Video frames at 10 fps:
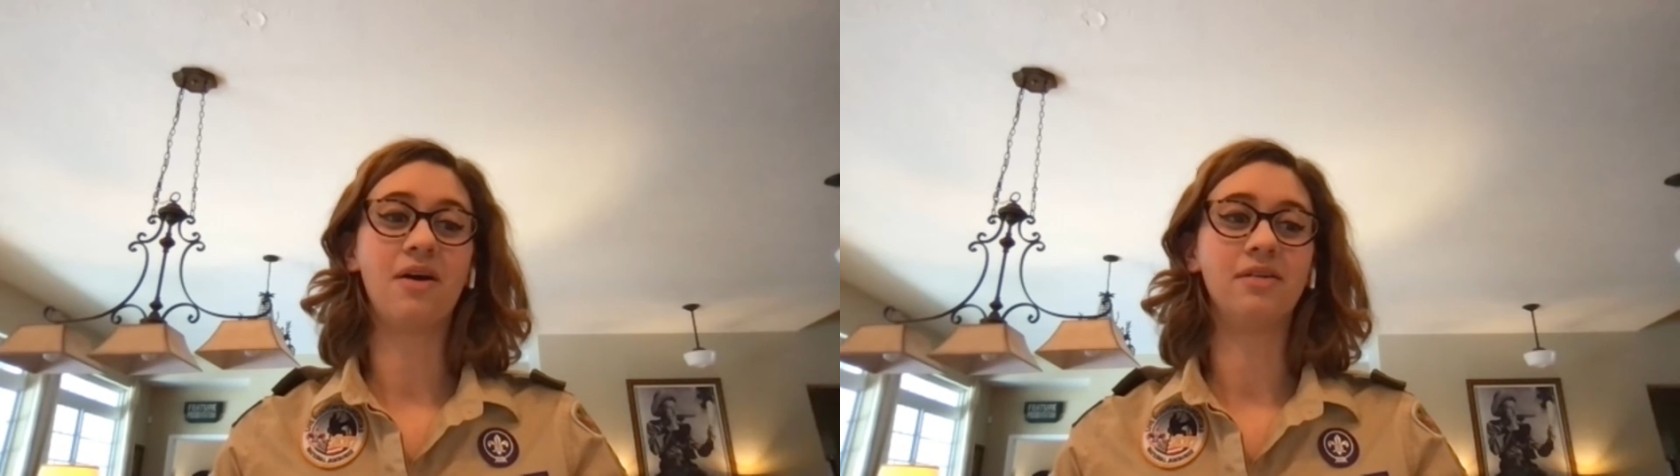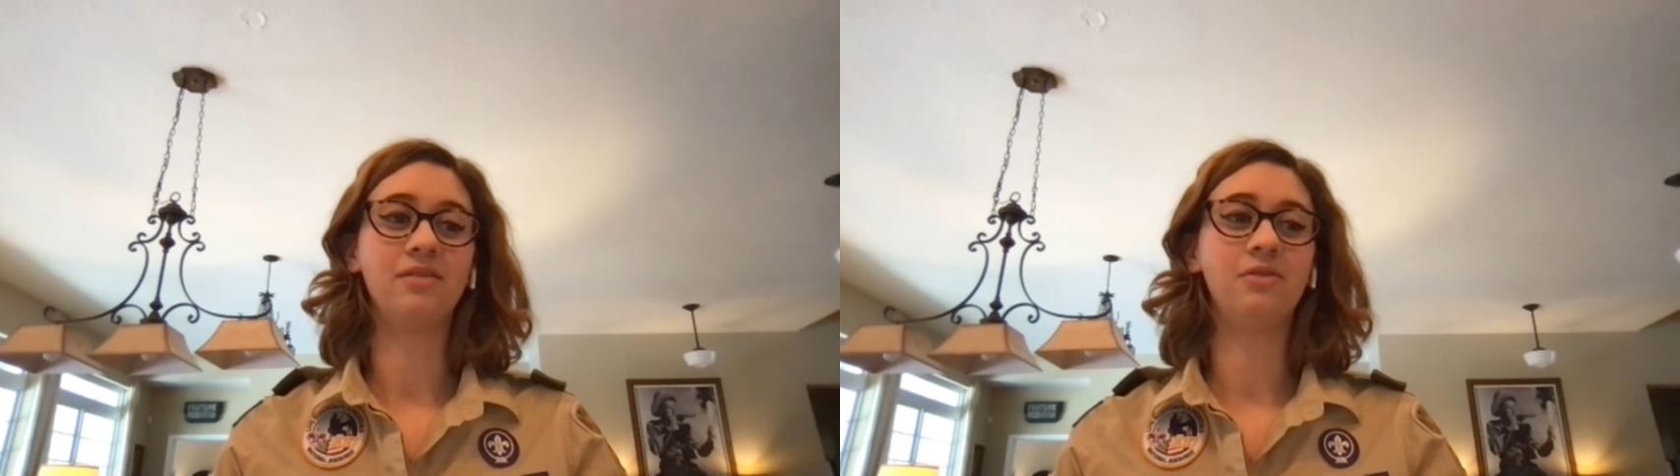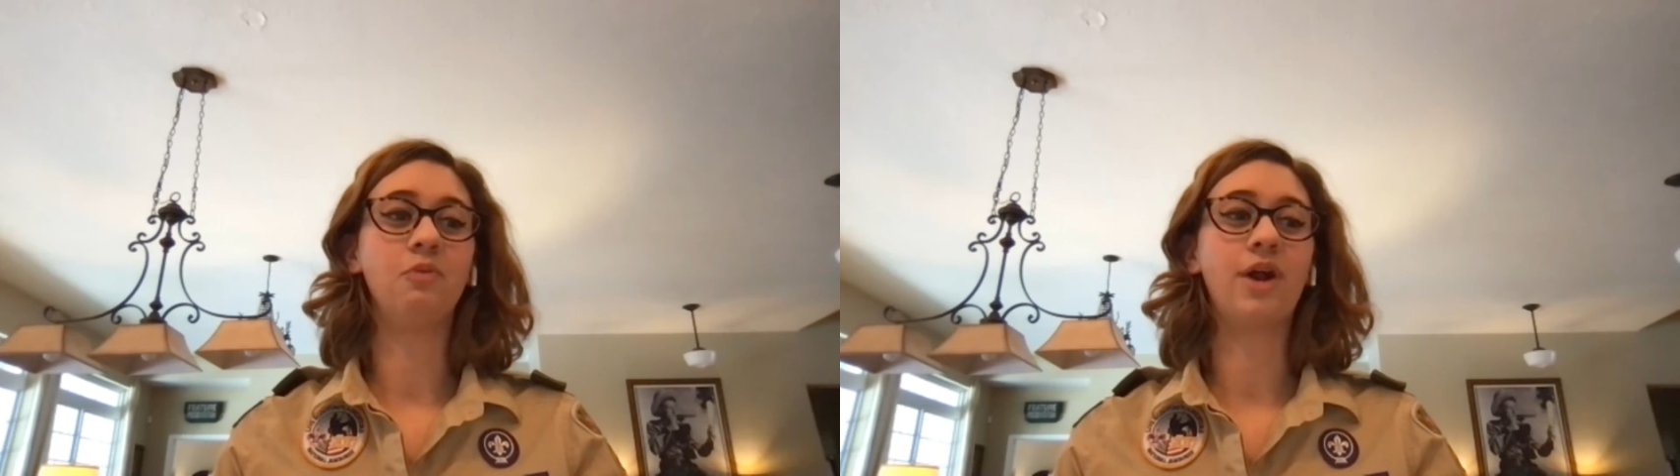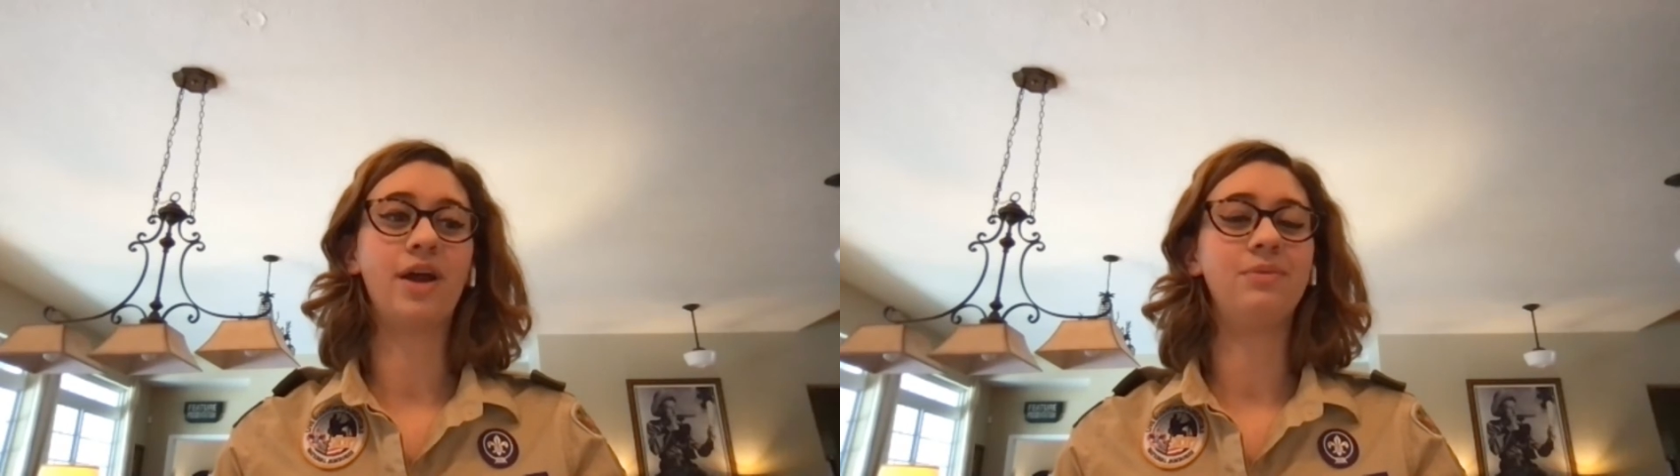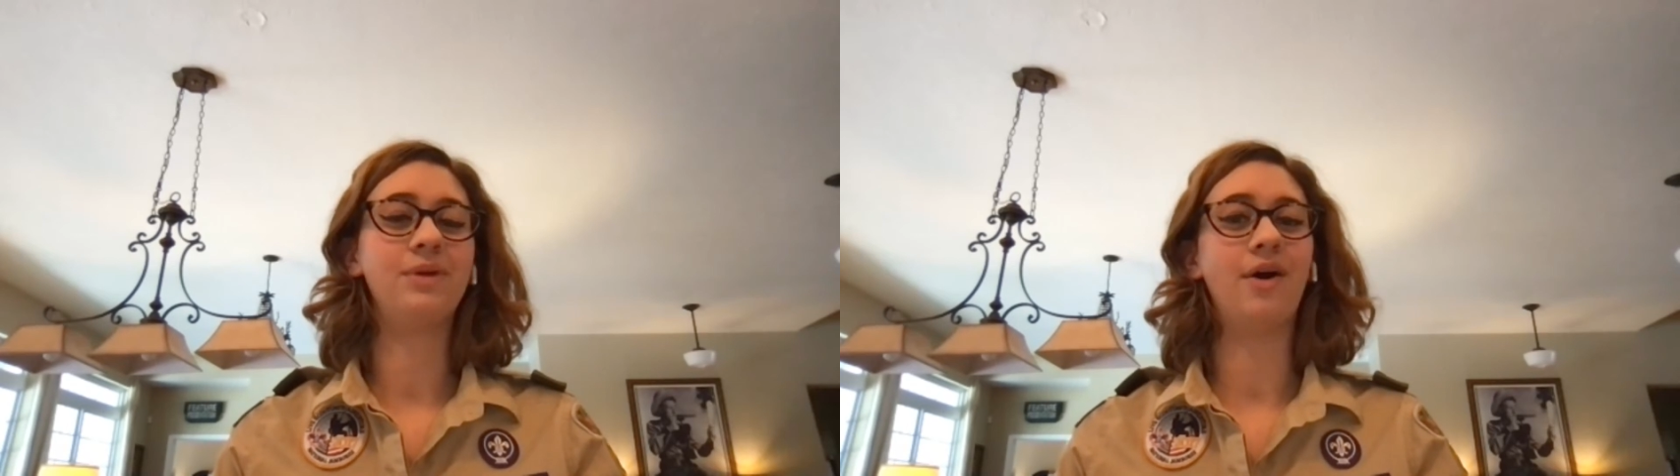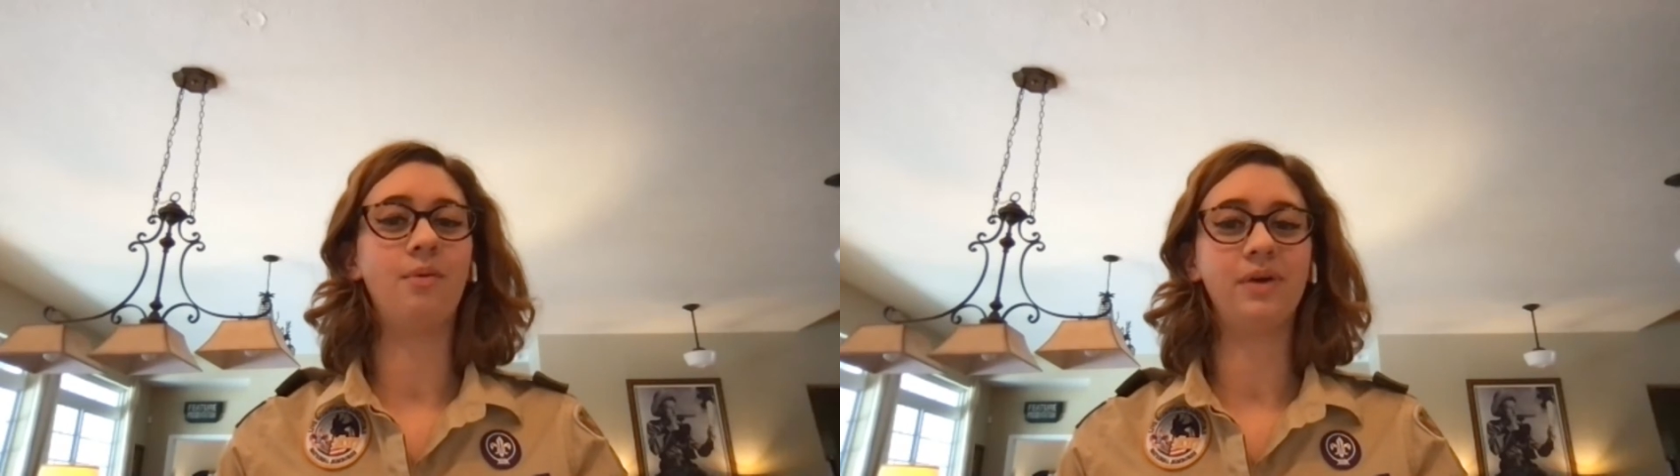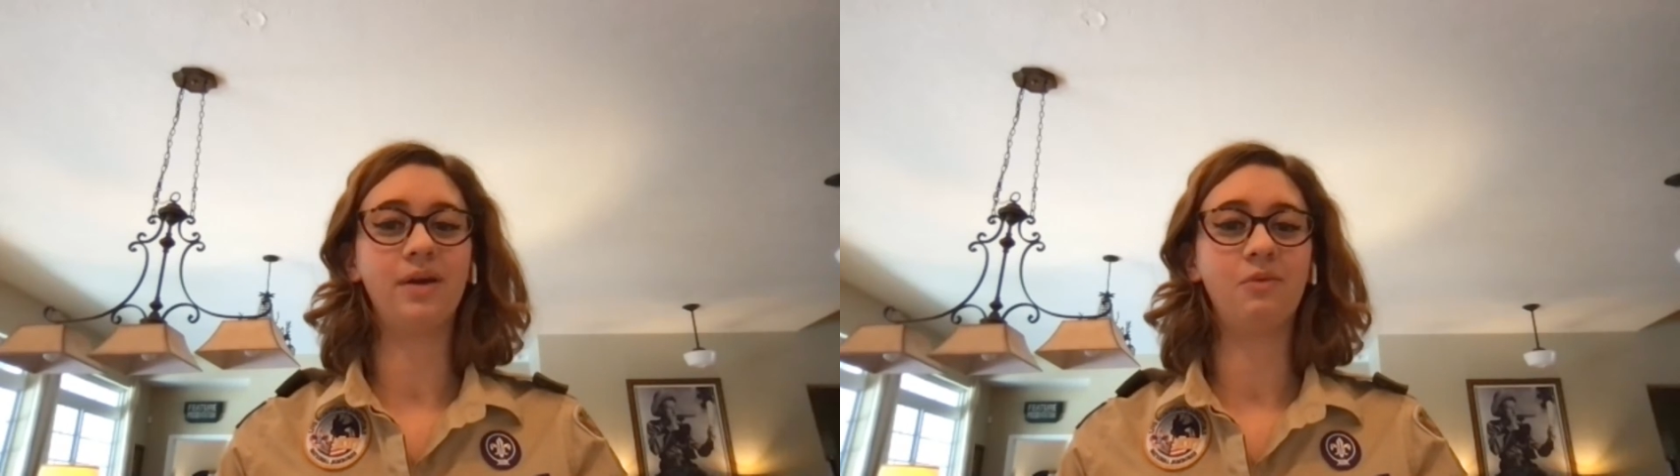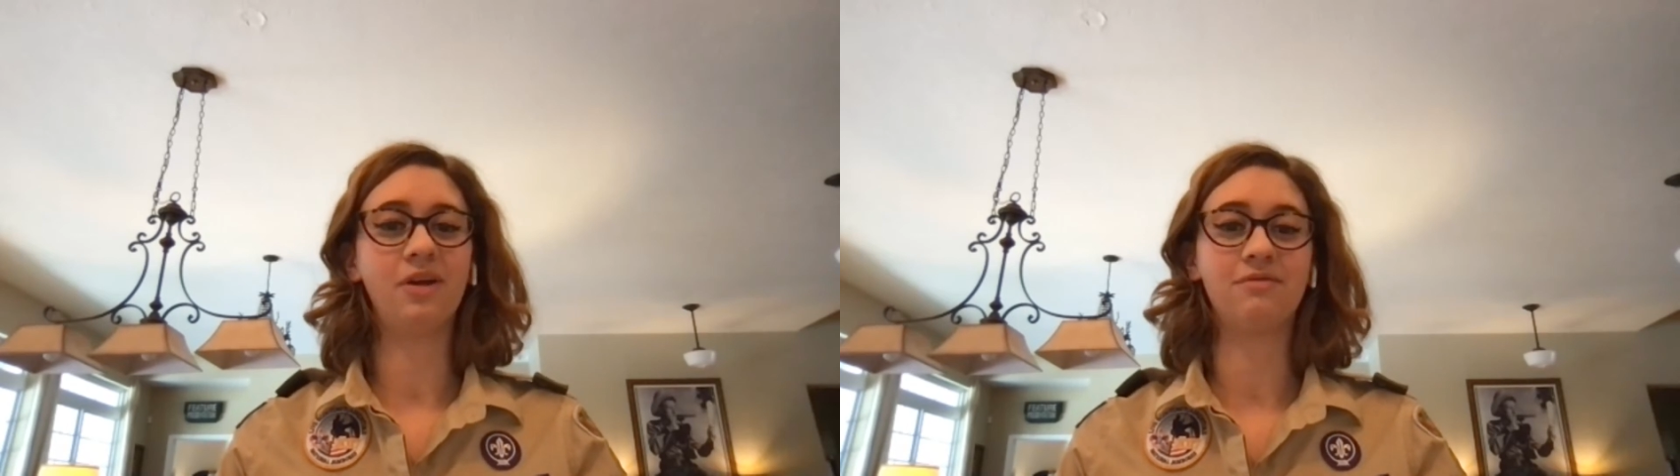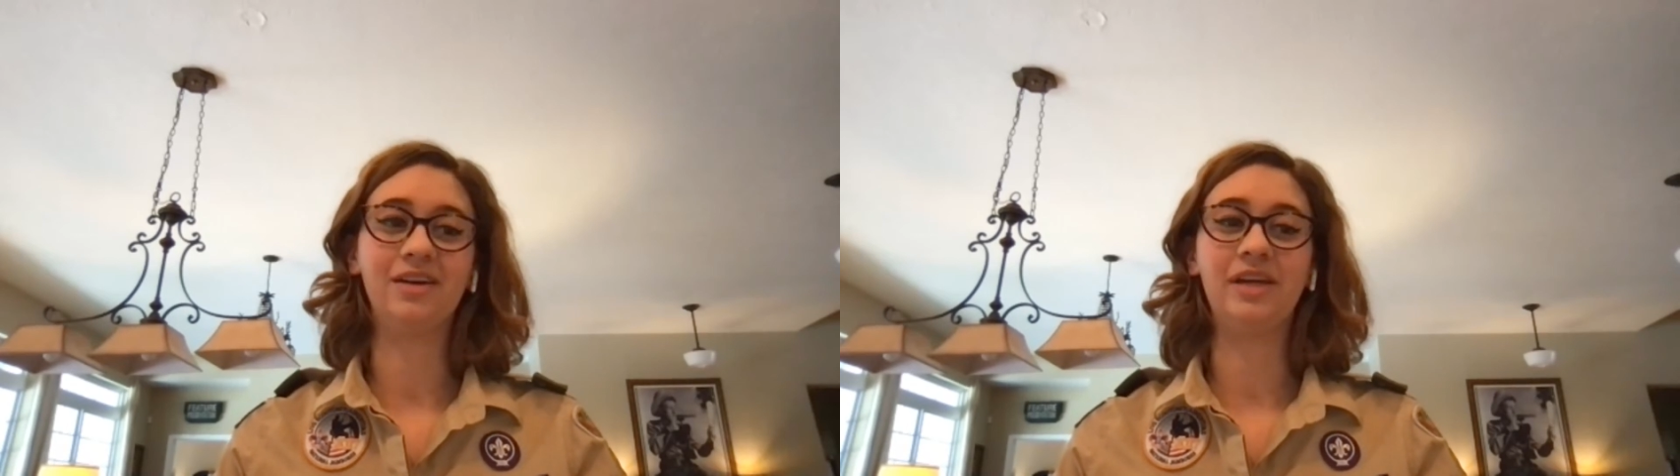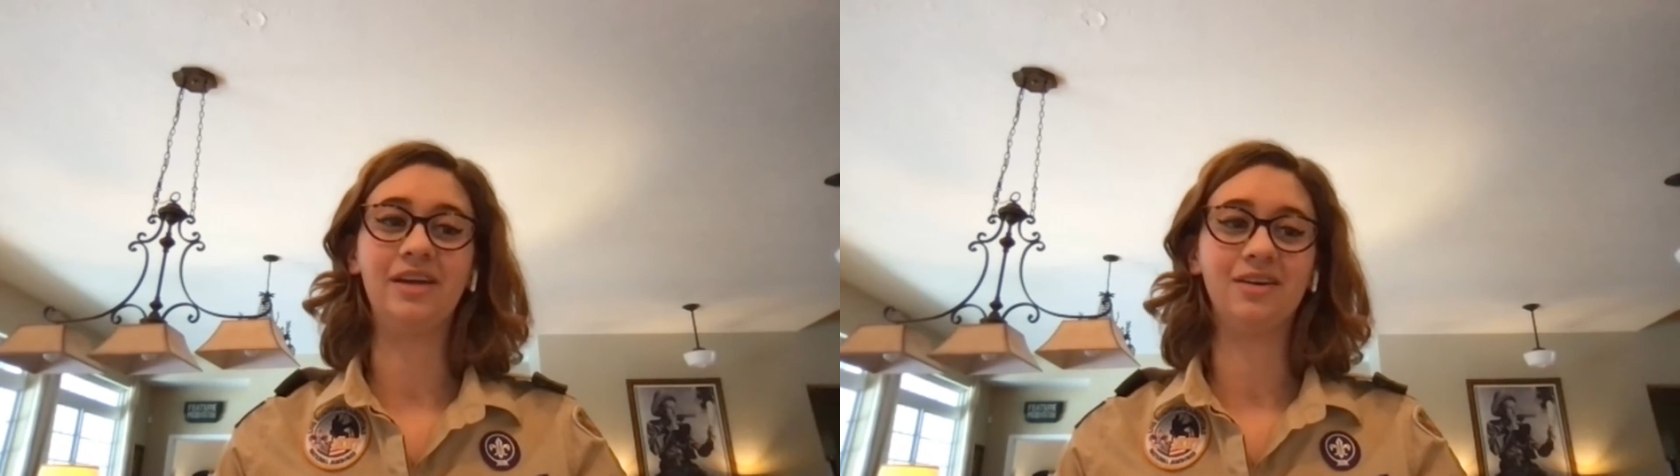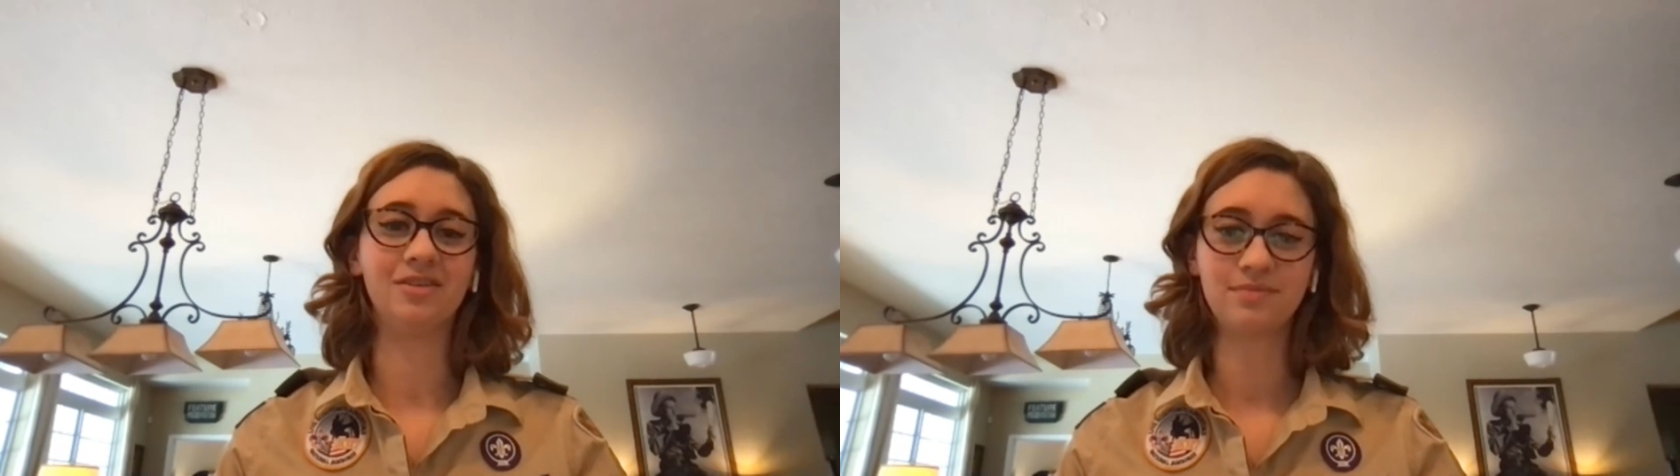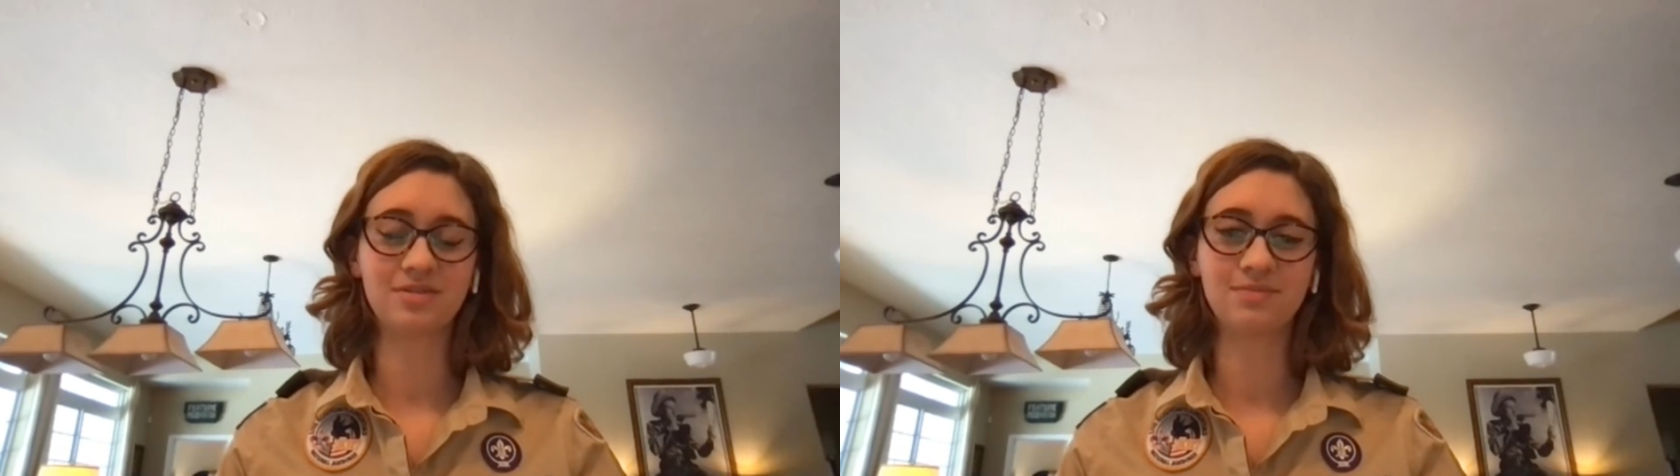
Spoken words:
in what I'd been helping him with for years.